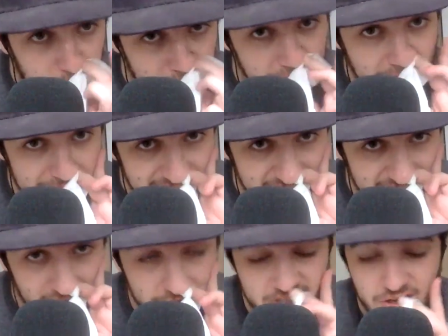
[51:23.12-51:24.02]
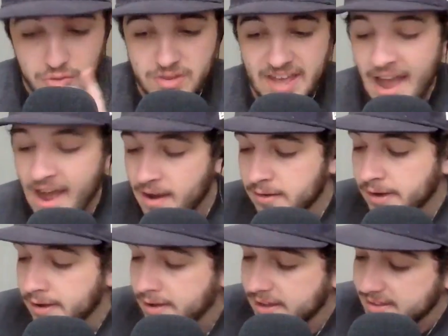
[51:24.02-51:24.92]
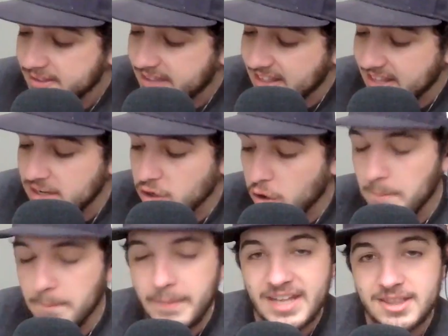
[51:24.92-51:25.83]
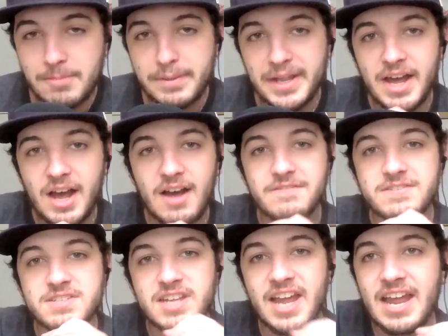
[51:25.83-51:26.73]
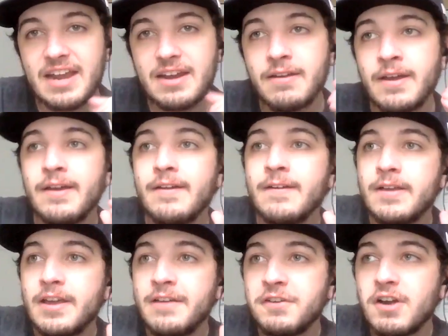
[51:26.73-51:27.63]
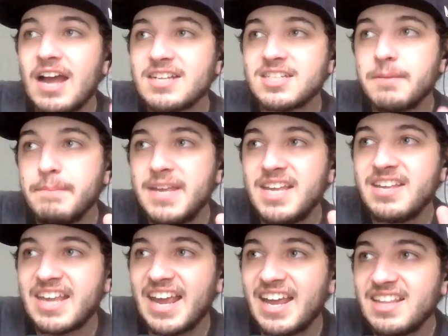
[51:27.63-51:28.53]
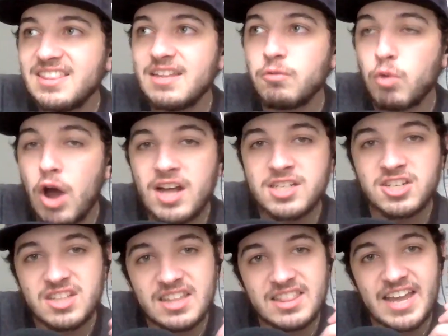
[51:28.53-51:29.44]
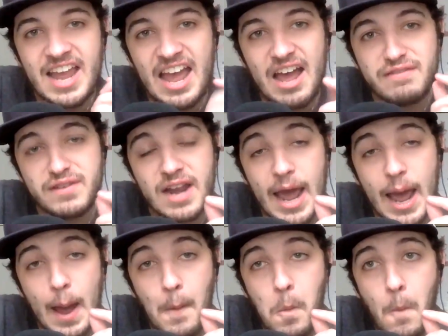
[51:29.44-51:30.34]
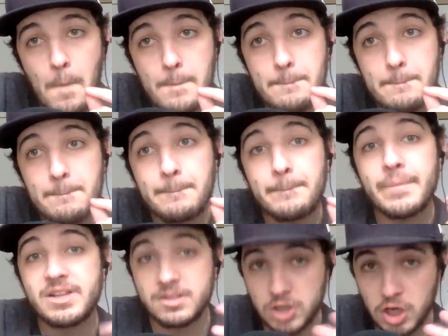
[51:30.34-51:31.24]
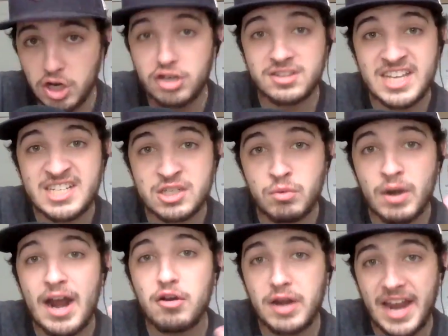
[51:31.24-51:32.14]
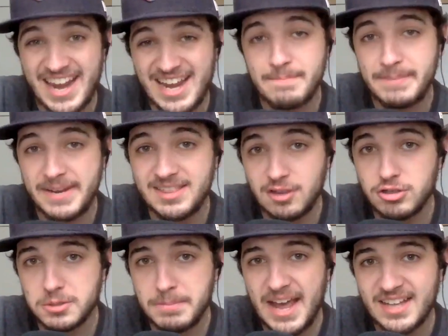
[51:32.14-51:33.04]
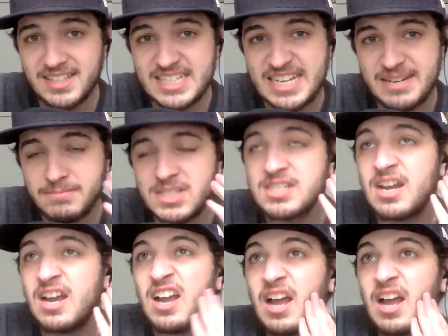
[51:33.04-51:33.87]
if they don't do that, then they don't make the playoffs. And if you're asking me, can the roster that they have now turn things around and beat those bad teams?